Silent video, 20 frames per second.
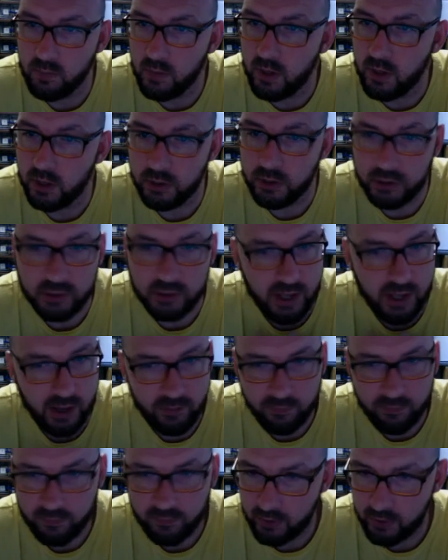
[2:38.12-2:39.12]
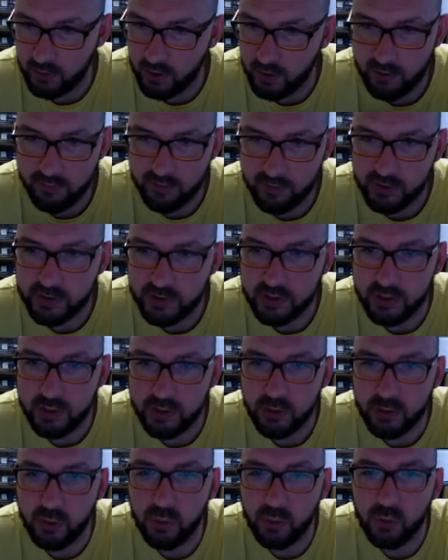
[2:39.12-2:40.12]
and just going through every
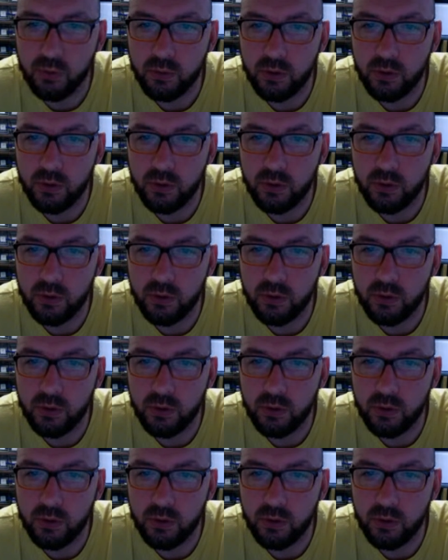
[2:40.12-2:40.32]
single